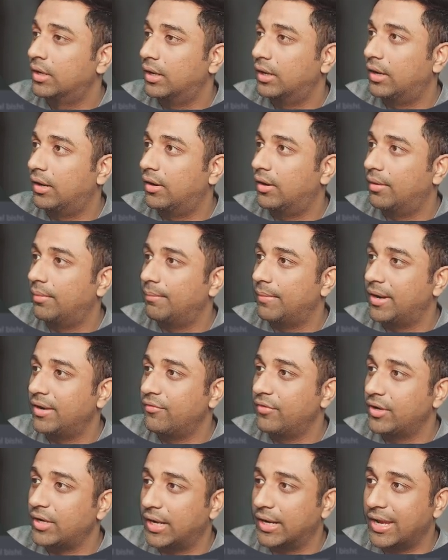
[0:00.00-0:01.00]

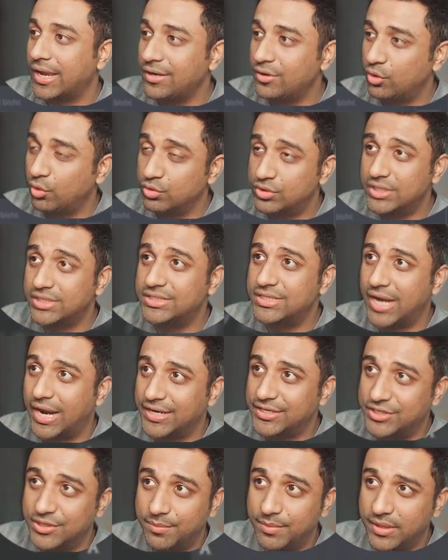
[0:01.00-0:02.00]
And we're again using
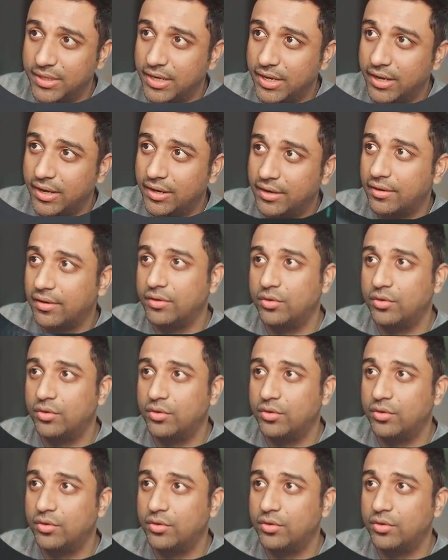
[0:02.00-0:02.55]
ChatGPT here.